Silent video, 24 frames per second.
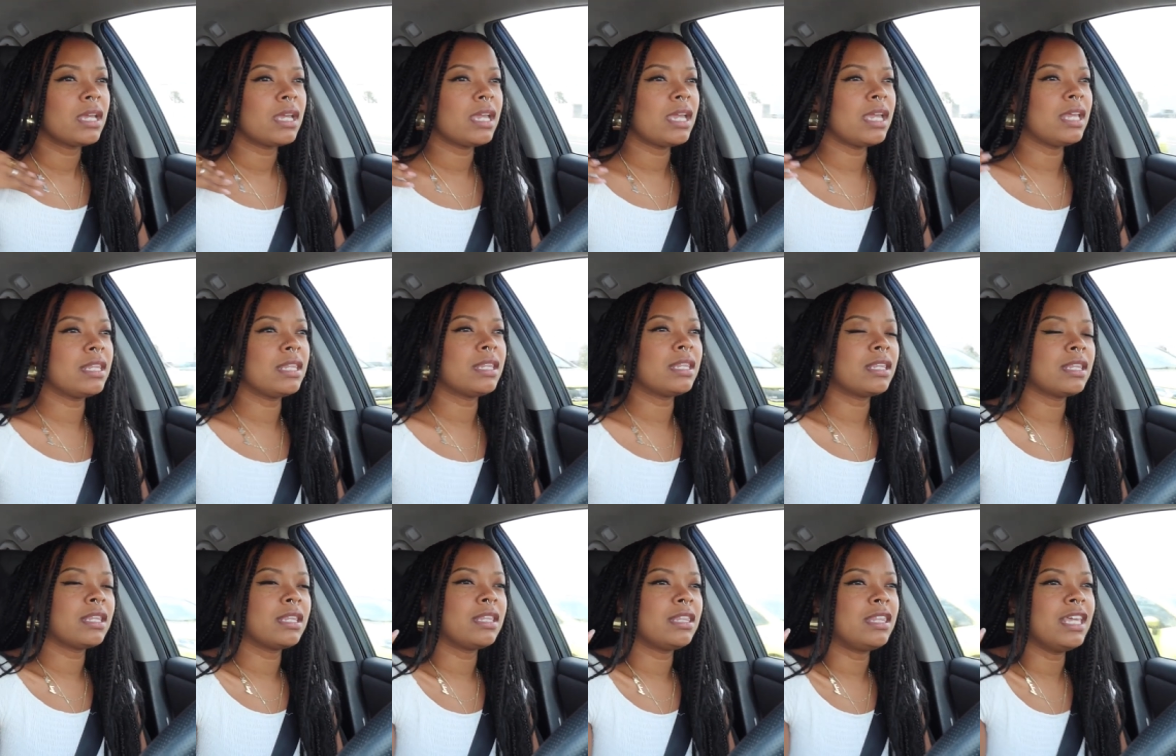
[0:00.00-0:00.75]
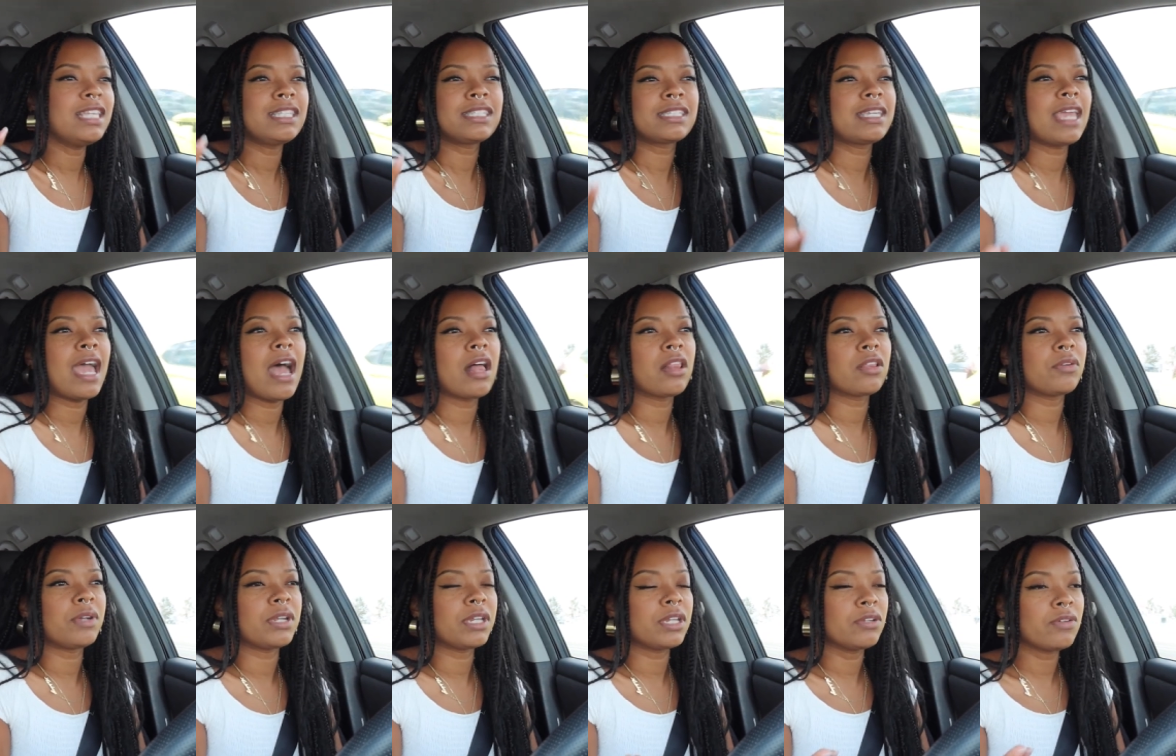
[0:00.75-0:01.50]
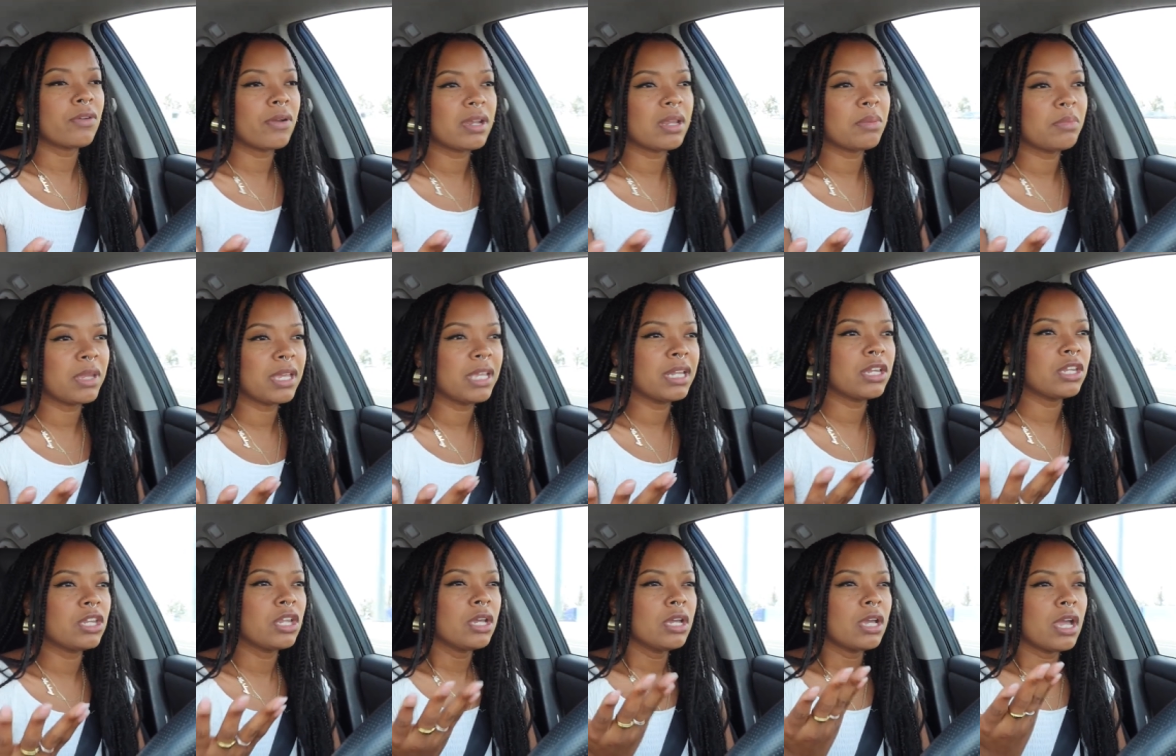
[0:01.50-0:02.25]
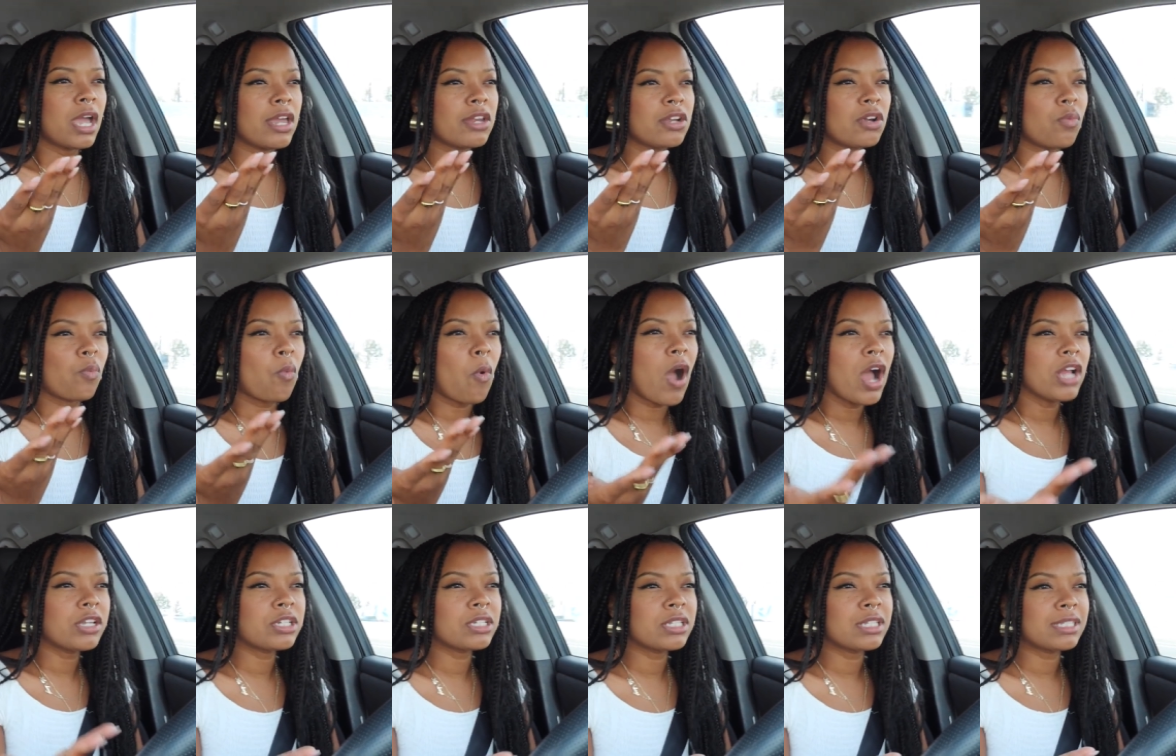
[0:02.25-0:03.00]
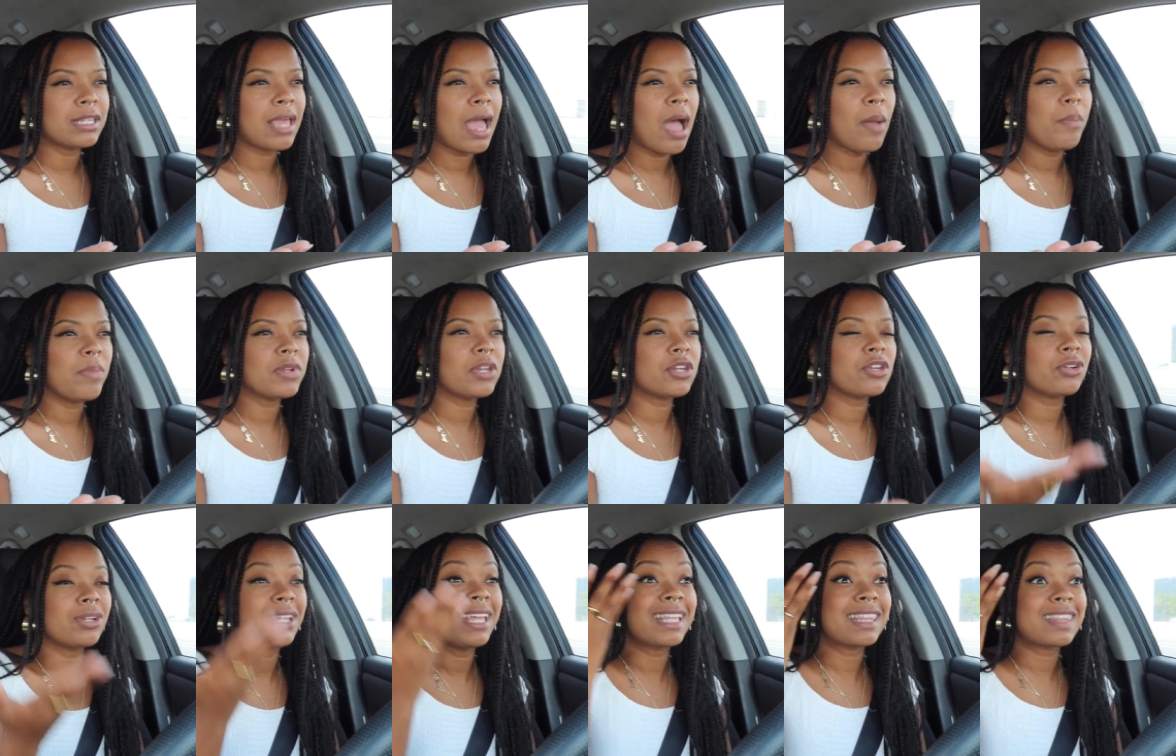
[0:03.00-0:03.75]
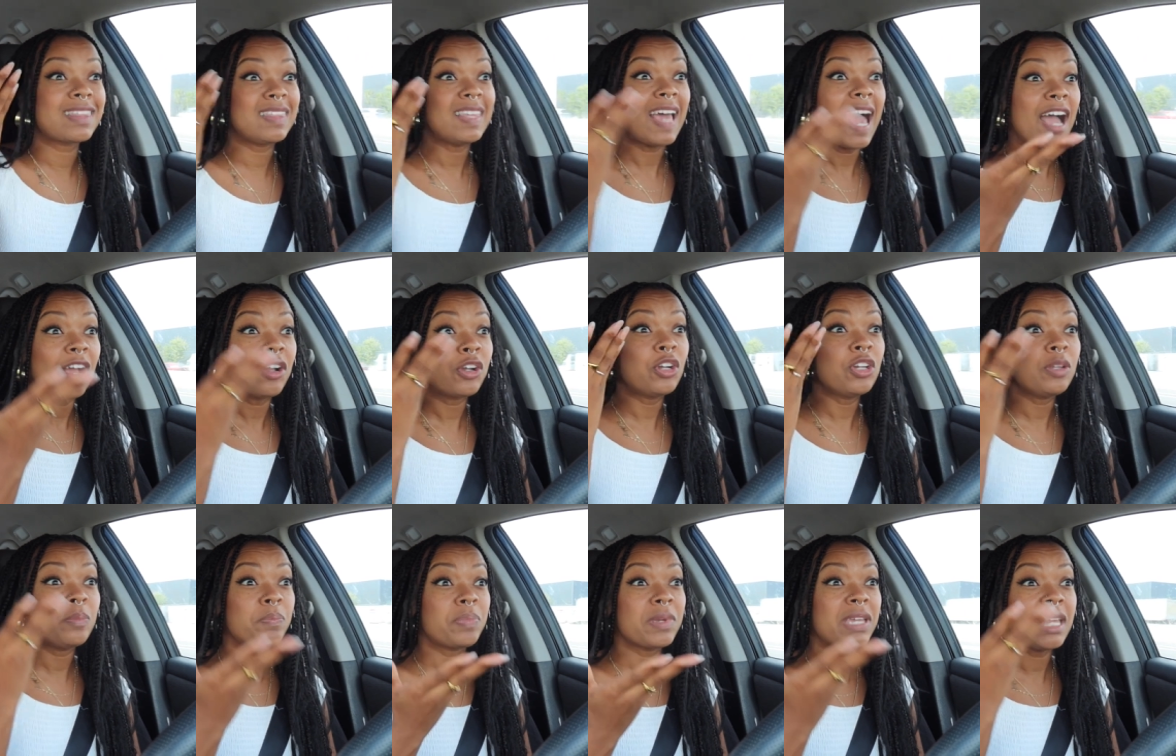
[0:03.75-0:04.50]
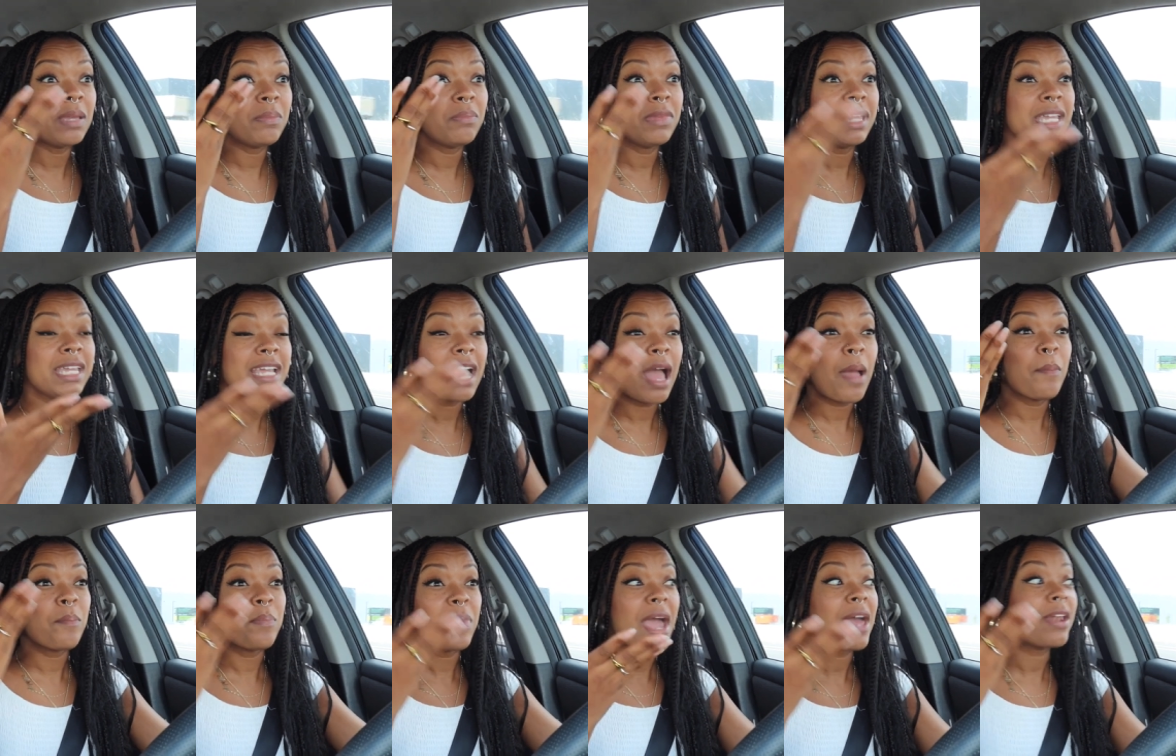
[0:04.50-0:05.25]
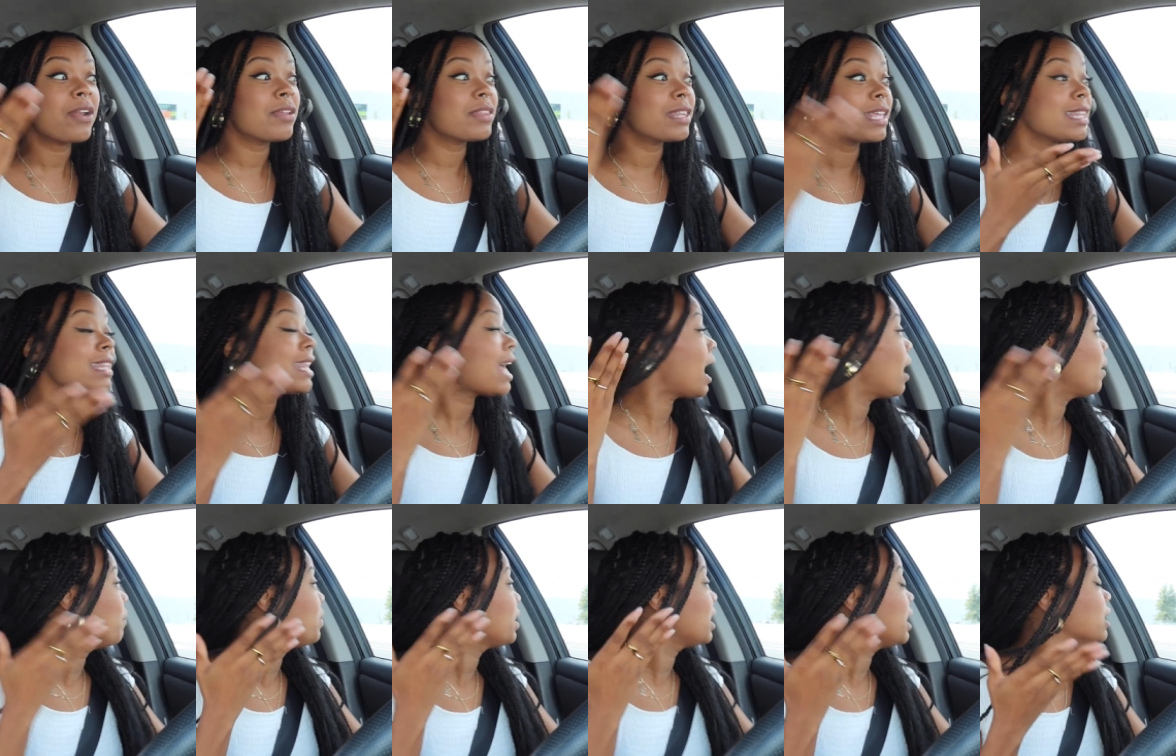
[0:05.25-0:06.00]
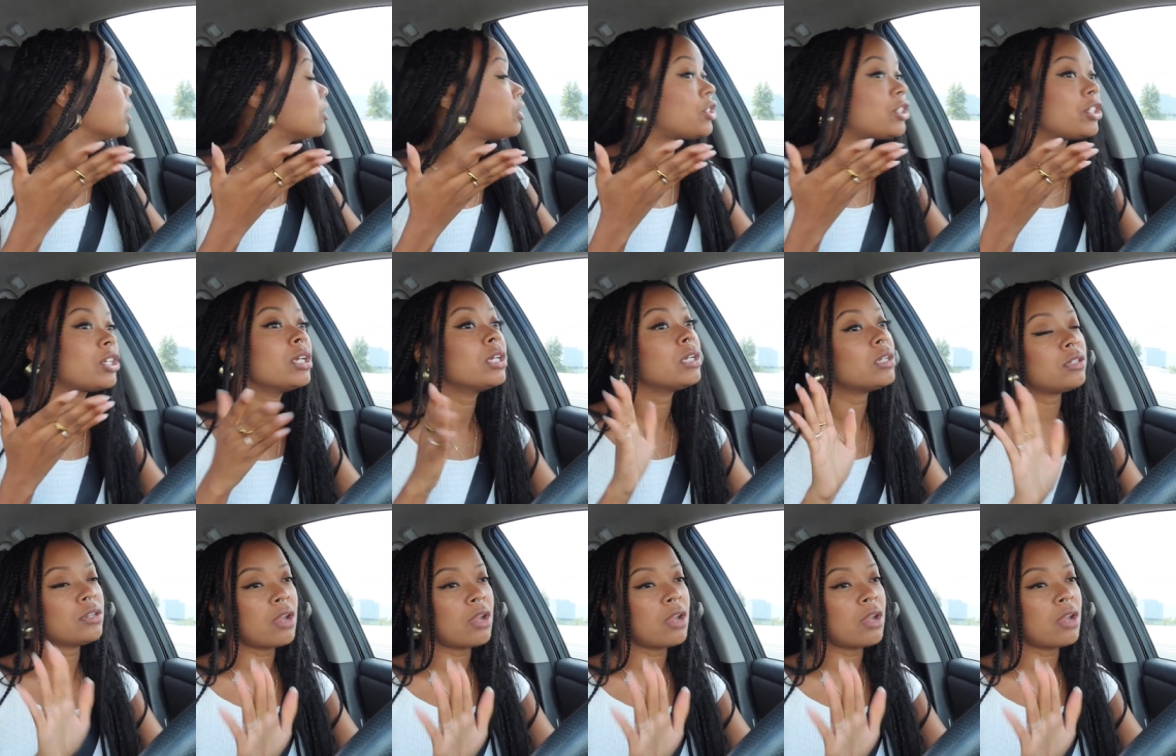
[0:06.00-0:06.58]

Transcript: in this gallery you know what i mean and and you're watching this happen and you're like that could be me i'm better than that bitch